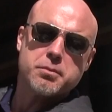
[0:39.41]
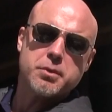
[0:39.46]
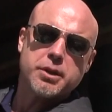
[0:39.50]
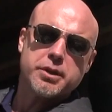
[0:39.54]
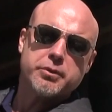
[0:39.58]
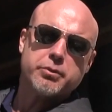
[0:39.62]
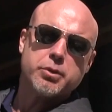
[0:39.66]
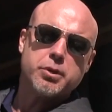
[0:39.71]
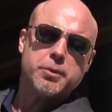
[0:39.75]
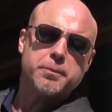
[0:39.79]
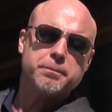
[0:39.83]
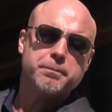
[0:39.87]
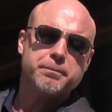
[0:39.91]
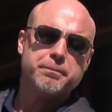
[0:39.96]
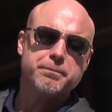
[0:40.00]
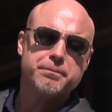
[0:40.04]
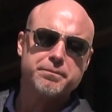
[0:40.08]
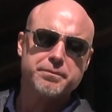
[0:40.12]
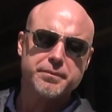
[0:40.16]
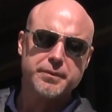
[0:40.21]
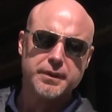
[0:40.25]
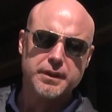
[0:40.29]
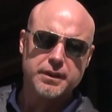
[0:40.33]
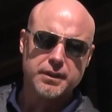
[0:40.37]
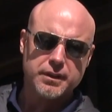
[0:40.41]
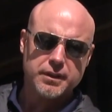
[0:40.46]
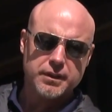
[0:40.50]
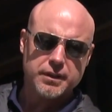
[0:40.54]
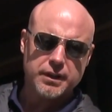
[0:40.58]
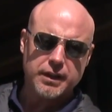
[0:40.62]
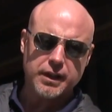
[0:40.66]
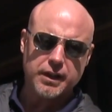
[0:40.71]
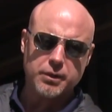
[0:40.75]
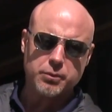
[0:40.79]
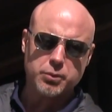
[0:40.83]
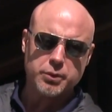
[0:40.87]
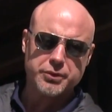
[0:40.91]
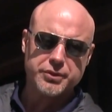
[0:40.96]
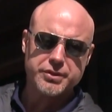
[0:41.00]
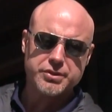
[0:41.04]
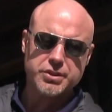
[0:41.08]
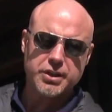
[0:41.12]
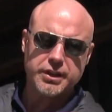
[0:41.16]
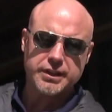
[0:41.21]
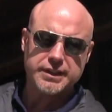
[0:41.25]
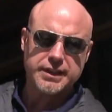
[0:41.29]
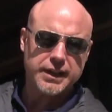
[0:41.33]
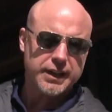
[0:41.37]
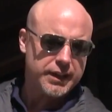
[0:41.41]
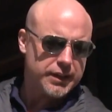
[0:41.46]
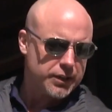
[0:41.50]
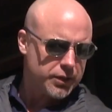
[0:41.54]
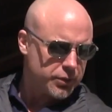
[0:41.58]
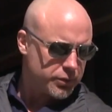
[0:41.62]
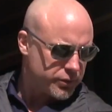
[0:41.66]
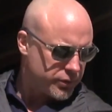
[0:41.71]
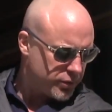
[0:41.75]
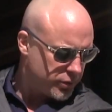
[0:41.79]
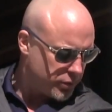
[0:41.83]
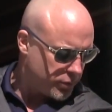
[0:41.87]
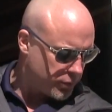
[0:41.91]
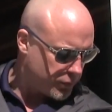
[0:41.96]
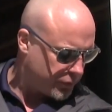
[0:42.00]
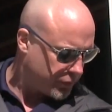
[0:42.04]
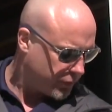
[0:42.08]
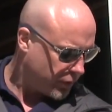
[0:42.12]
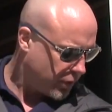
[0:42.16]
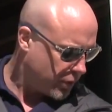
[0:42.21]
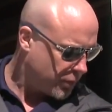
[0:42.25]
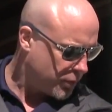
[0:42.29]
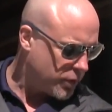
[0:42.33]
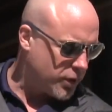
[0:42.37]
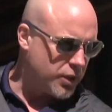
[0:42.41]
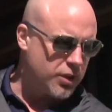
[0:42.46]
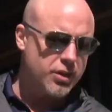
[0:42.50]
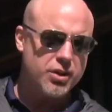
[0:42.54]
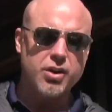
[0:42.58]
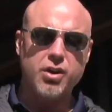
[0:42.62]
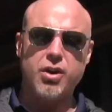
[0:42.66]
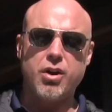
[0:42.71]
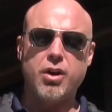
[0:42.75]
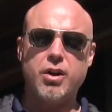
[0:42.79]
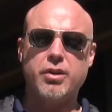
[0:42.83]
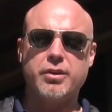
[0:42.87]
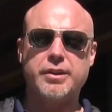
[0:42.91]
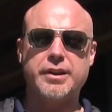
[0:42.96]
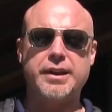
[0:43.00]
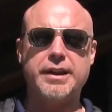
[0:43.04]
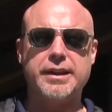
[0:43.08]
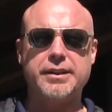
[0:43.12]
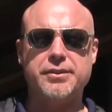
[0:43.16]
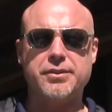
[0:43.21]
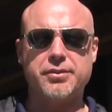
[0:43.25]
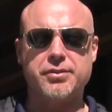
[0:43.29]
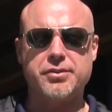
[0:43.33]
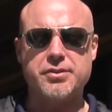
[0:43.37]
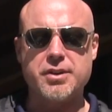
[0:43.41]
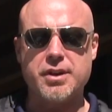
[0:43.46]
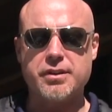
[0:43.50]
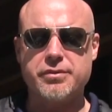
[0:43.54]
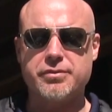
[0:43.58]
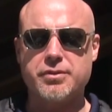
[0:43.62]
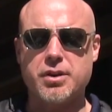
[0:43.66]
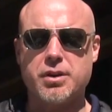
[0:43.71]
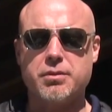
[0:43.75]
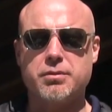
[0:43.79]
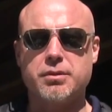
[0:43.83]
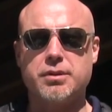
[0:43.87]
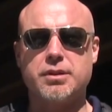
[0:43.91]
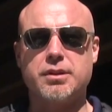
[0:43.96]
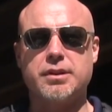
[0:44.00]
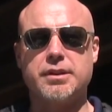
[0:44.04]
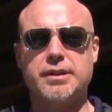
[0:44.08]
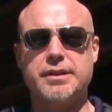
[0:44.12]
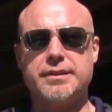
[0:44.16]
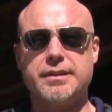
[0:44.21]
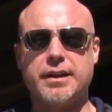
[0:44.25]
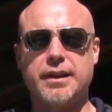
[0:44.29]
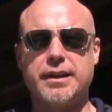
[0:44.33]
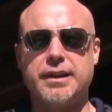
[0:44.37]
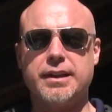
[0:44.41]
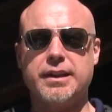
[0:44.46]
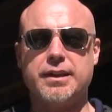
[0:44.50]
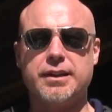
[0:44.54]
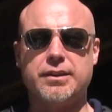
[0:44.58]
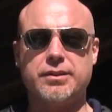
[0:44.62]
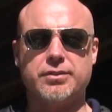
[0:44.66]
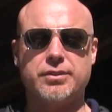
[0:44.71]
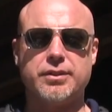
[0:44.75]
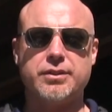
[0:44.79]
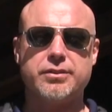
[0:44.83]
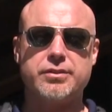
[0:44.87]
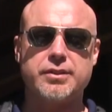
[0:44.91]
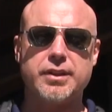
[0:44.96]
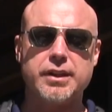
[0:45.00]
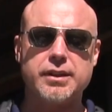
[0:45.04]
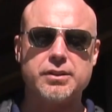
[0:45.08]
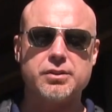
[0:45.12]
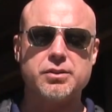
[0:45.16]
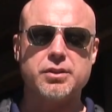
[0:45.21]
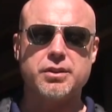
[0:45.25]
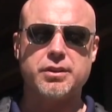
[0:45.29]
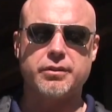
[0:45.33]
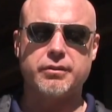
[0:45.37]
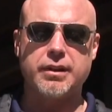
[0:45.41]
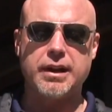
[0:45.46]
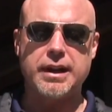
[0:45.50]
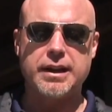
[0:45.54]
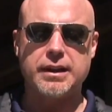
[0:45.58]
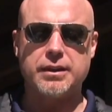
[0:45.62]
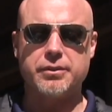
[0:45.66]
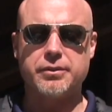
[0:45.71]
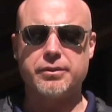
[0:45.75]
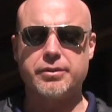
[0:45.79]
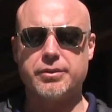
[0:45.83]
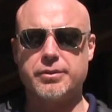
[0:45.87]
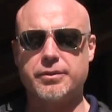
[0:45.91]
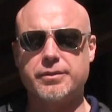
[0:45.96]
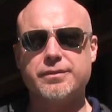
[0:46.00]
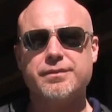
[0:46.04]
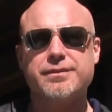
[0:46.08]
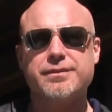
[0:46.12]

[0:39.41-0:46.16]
the mudroom. And we'll check that out too. So all kinds of stuff going on at Diana's. Let's take a look around.